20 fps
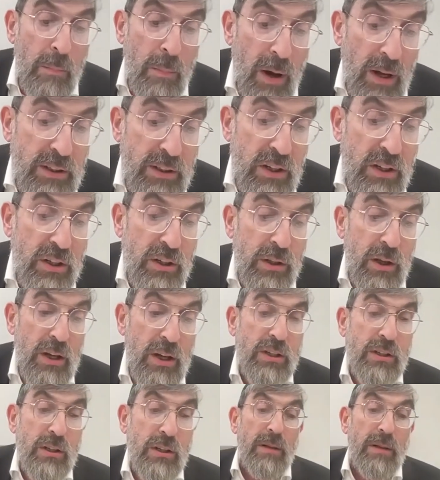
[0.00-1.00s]
Matza
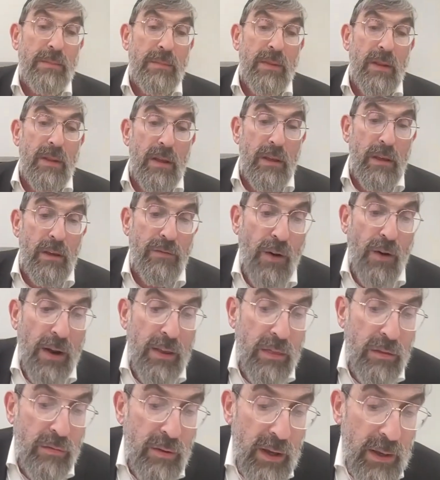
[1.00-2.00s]
shloisha, you
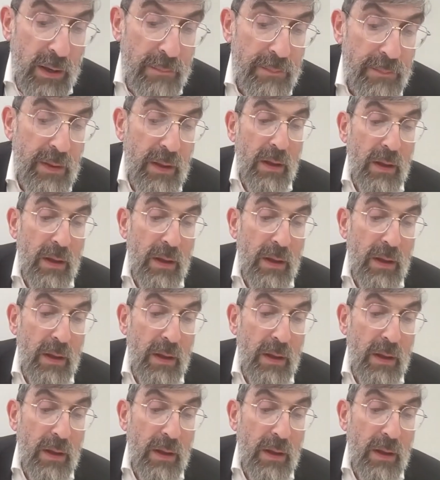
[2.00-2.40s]
find three.